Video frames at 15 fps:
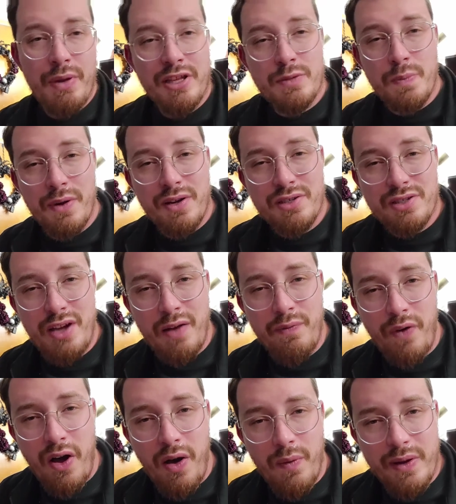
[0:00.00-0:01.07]
Pittsburgh stuff
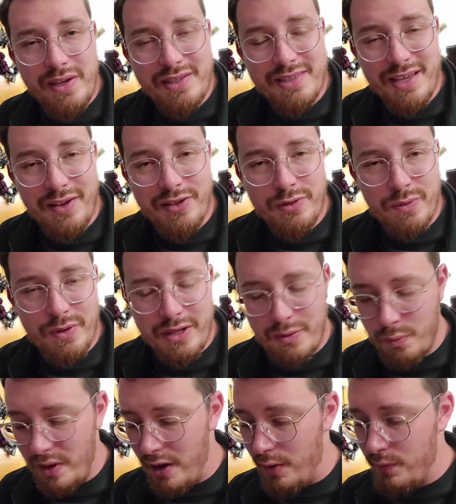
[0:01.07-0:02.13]
always sells really
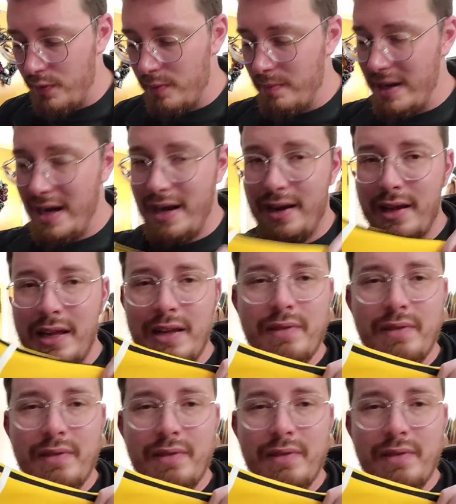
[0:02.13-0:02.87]
well for me.